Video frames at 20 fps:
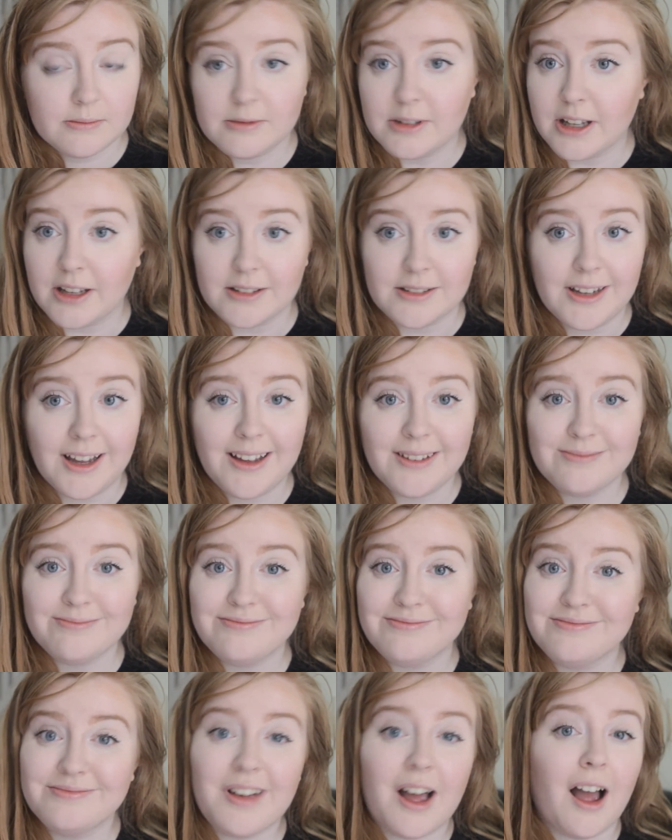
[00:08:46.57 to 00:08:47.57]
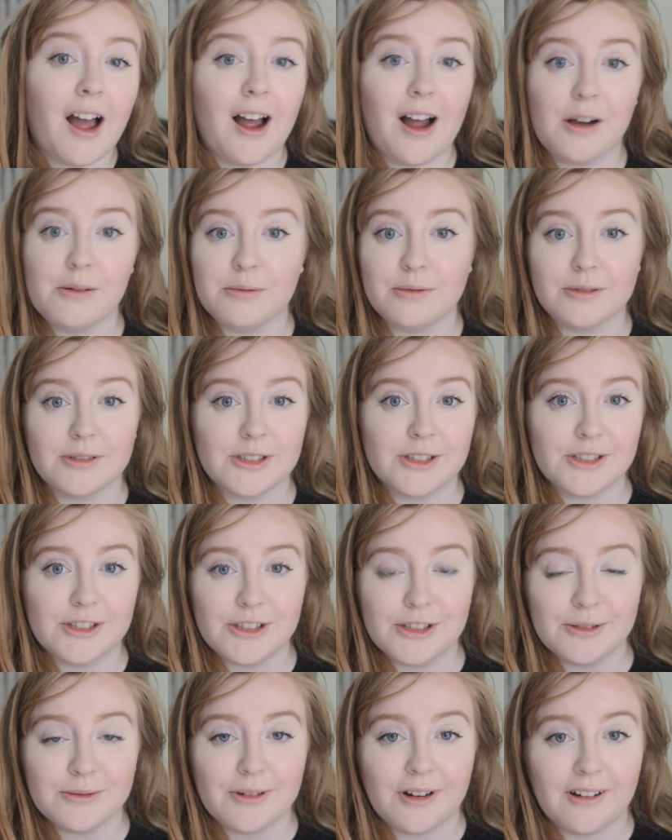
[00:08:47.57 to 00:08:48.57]
And yeah, I will see
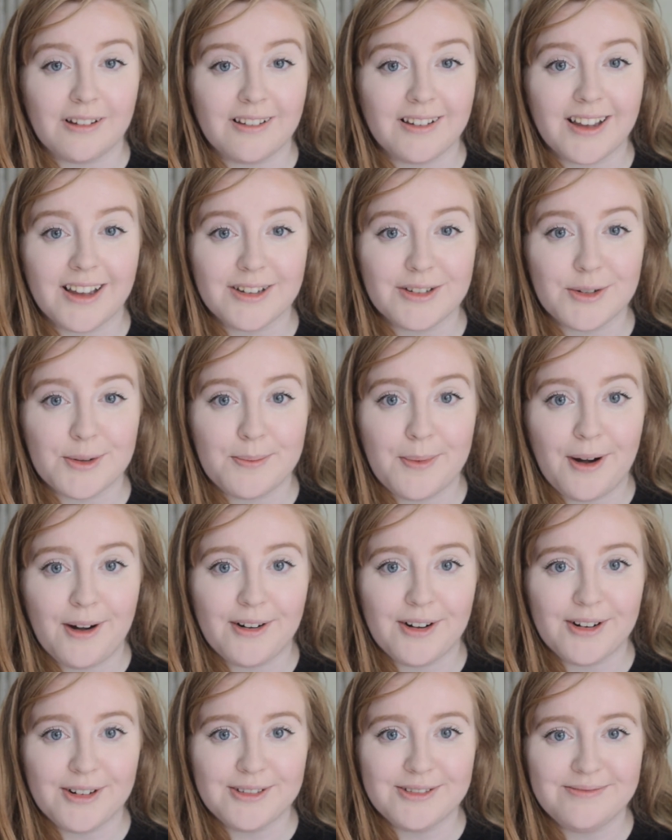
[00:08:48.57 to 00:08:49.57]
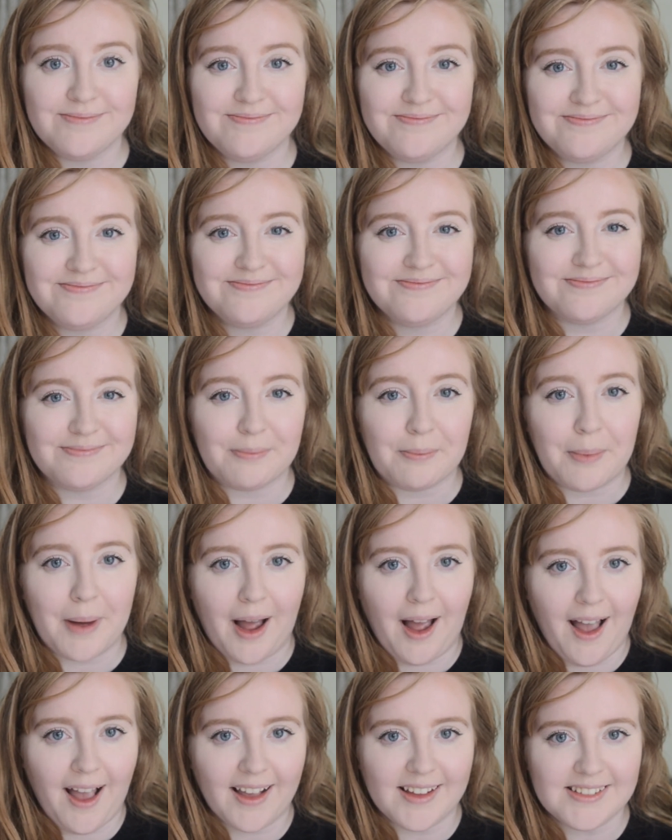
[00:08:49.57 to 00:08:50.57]
you all again tomorrow.
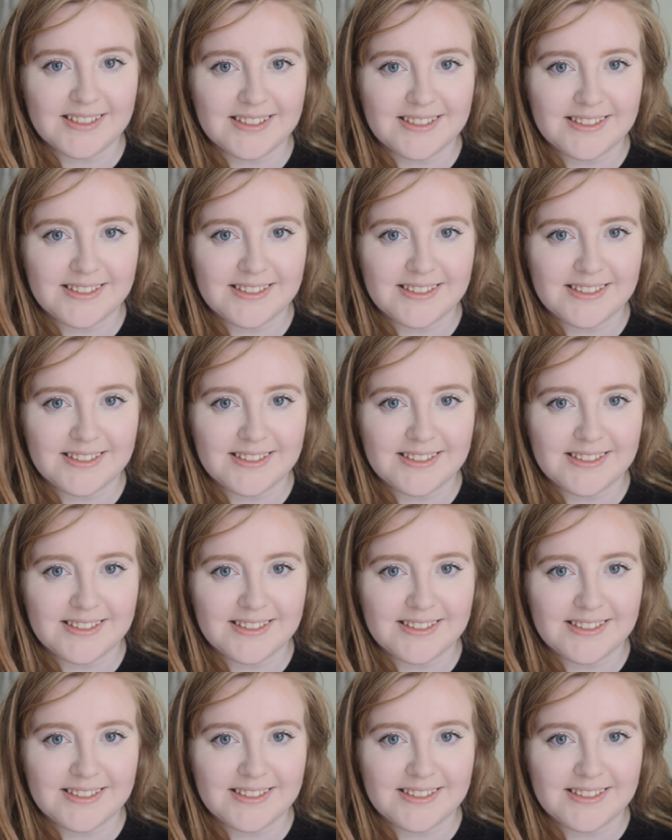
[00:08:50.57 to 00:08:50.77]
Bye.